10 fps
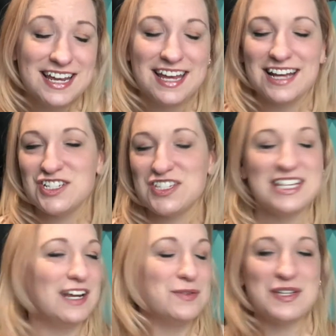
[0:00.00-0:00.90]
and I just said
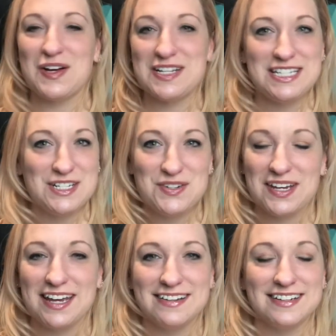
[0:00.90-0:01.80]
I was a content
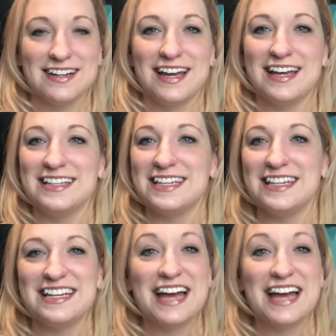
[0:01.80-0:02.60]
creator and then they'd